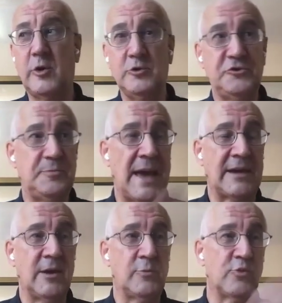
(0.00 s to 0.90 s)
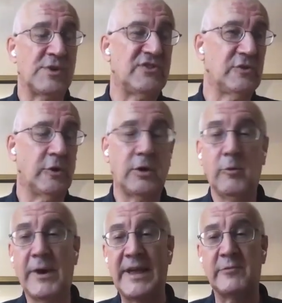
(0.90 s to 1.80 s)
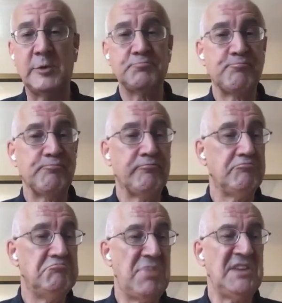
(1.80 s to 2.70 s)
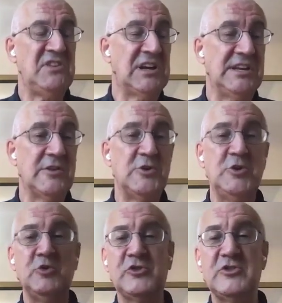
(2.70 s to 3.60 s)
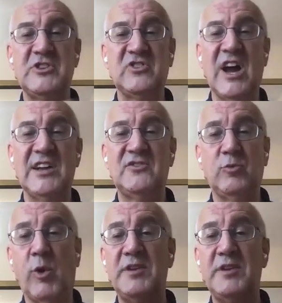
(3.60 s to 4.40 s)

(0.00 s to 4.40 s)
clones, backup, restore, whatever. Basically, the user decides